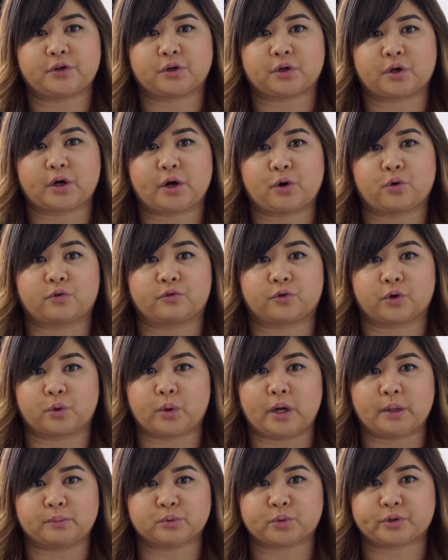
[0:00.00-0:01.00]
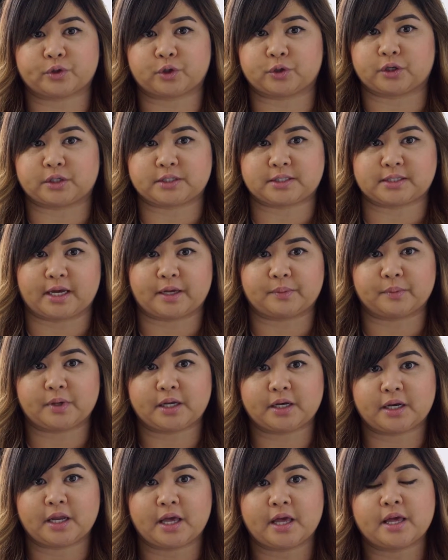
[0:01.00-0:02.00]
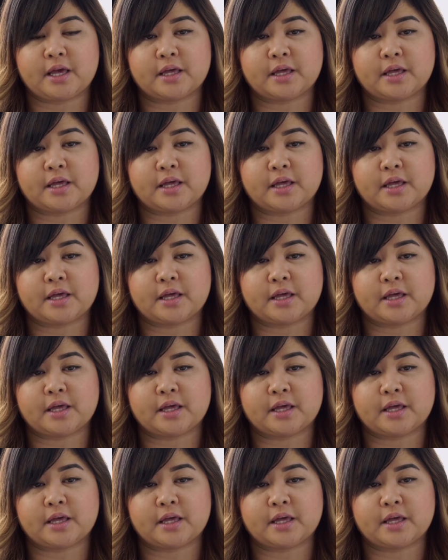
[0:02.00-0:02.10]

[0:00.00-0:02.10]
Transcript: you're overwhelmed with your assignment